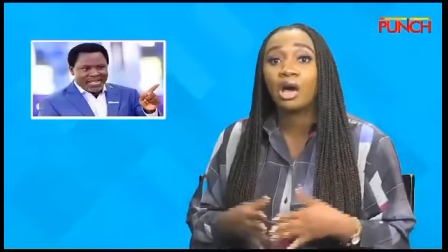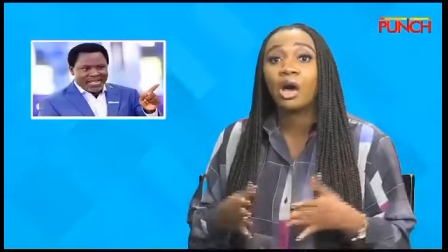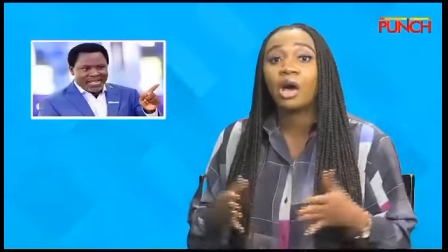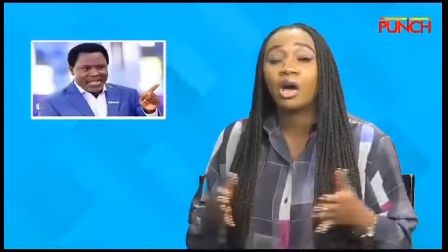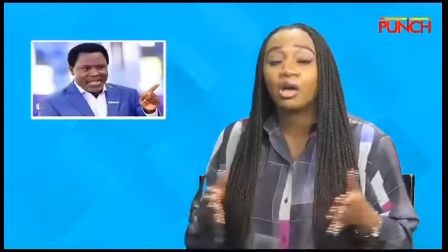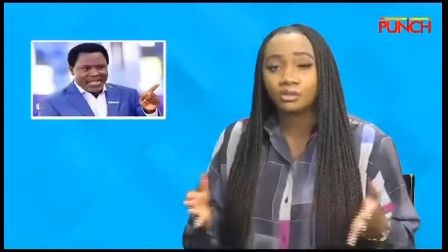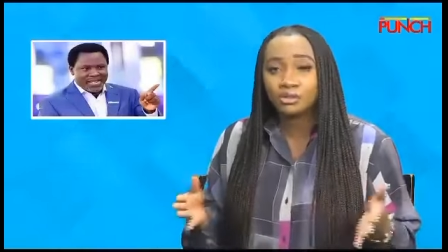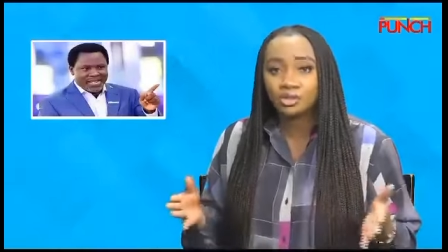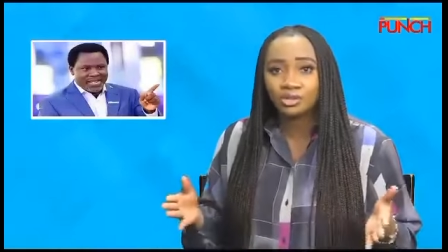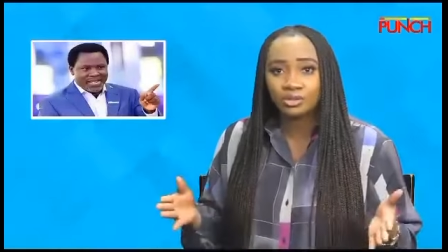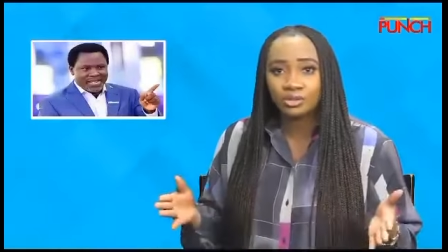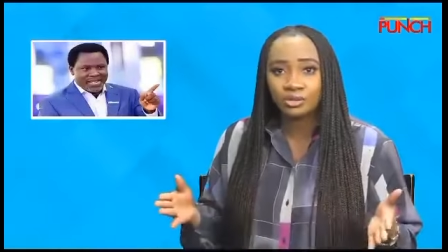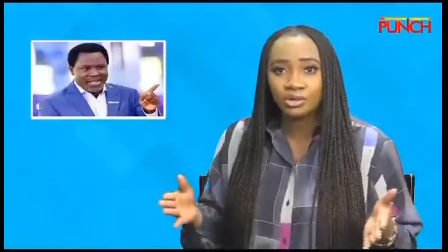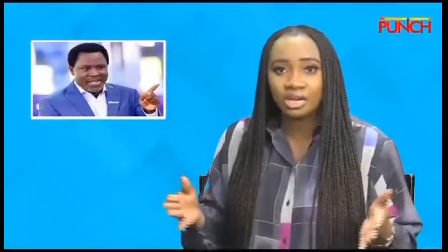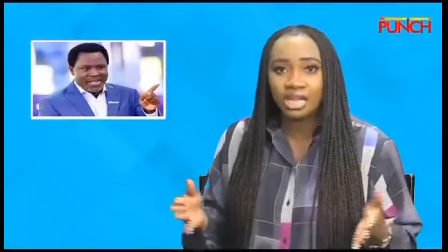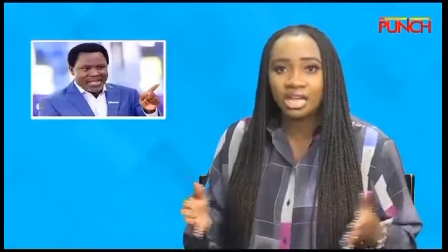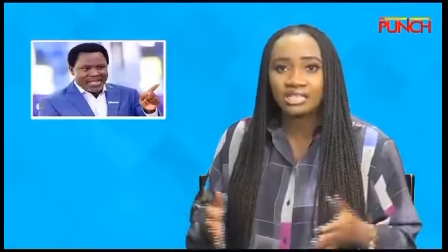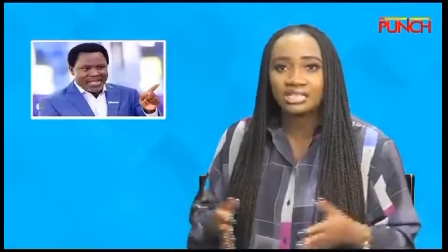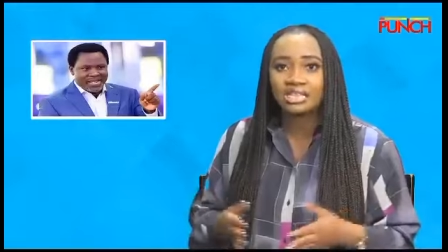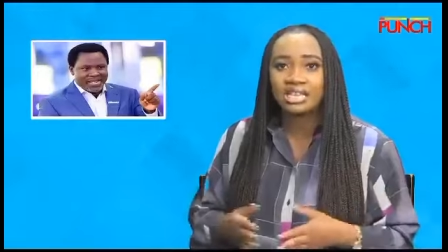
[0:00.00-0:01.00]
also
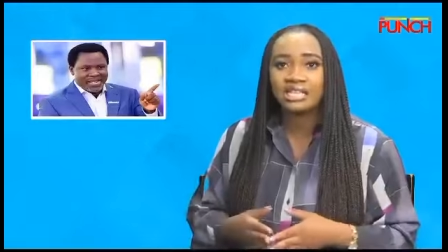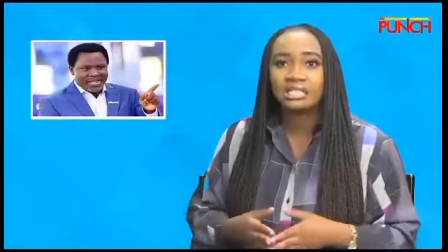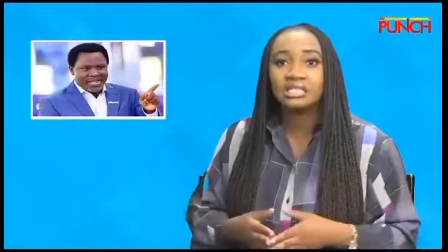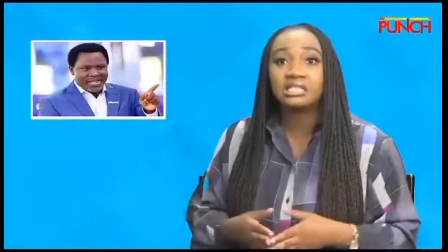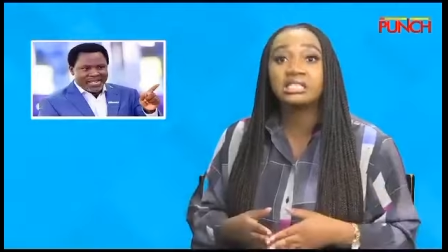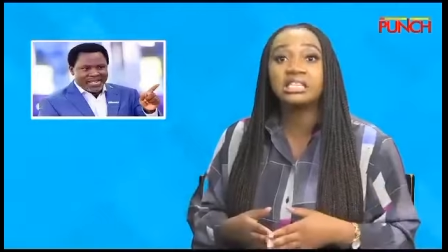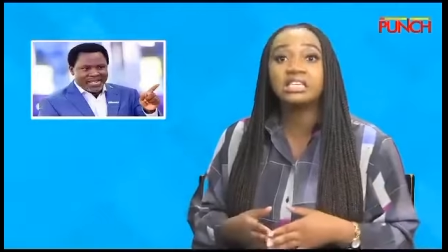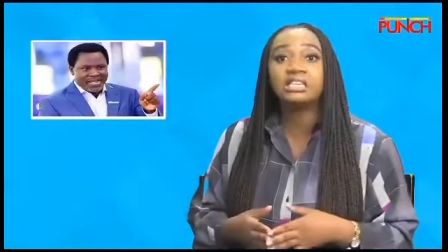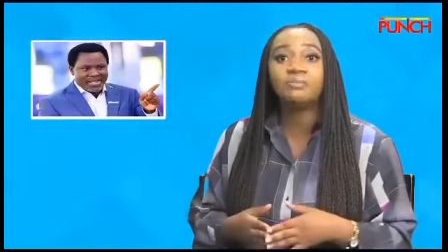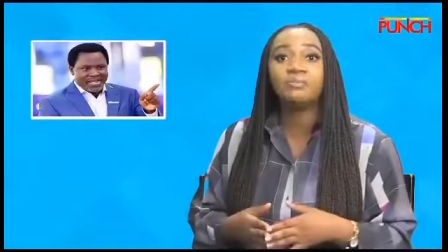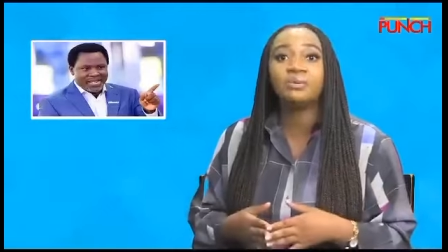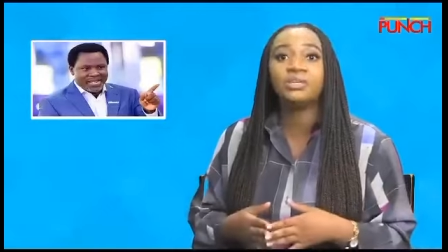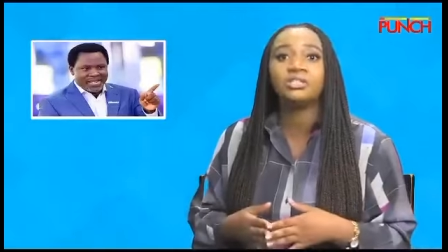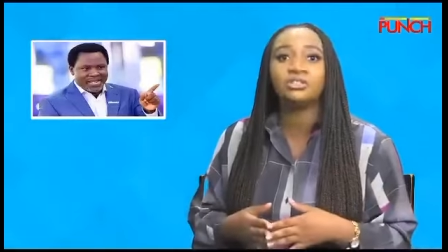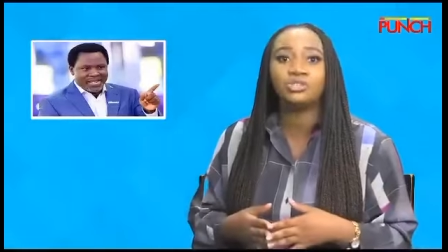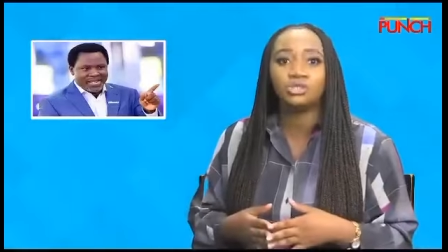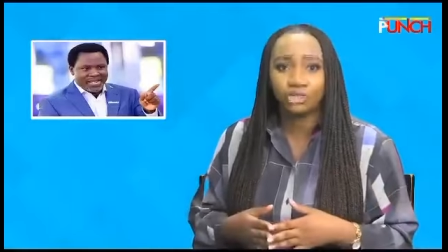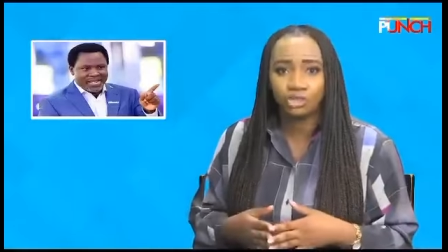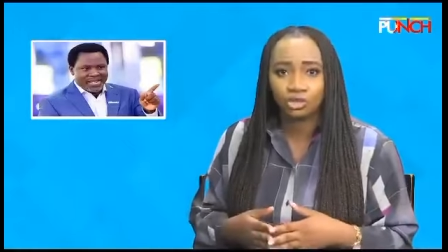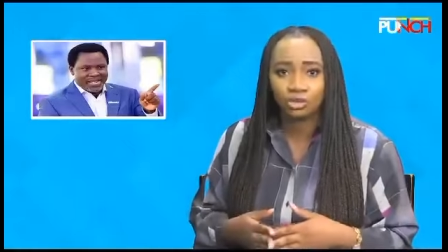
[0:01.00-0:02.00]
known as
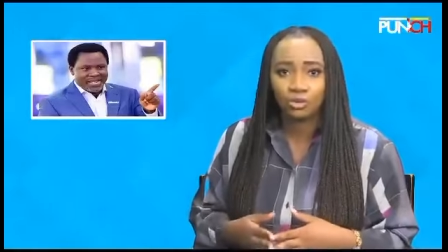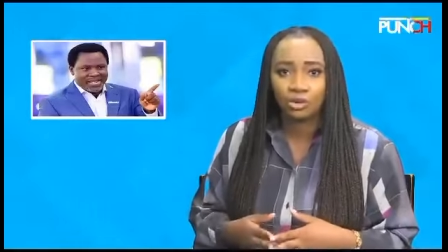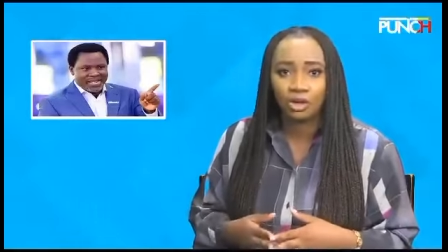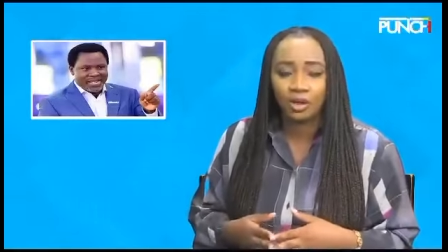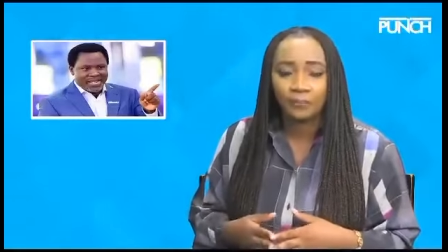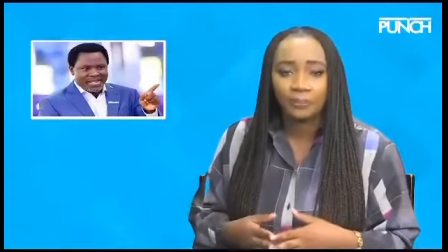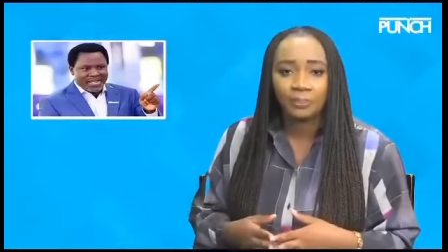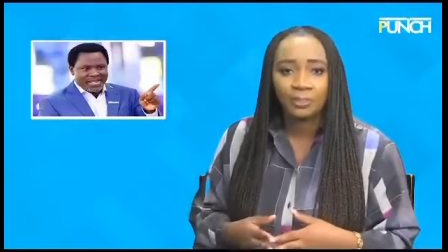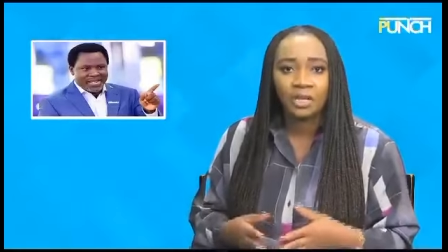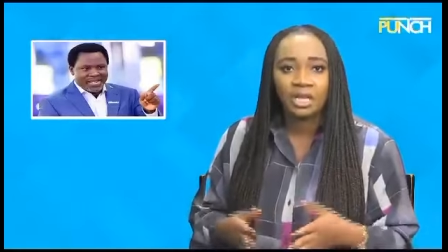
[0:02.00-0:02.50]
T.B. Joshua.